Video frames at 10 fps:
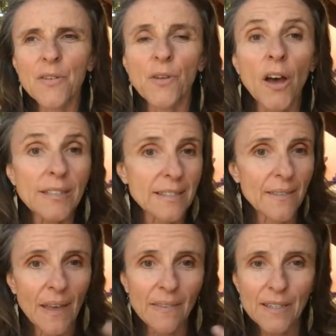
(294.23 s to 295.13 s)
thoughts
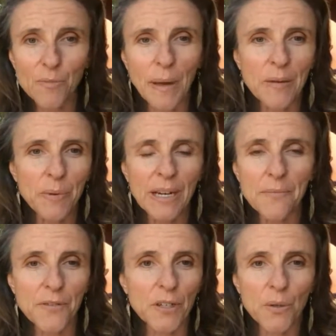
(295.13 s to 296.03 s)
that this might bring
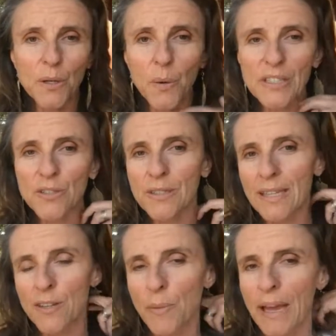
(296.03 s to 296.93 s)
up for you or questions
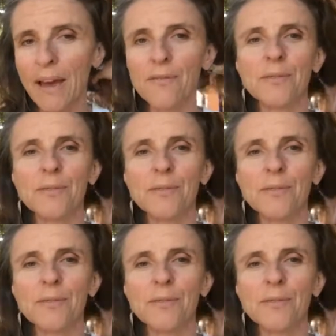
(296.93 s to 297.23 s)
that you might have.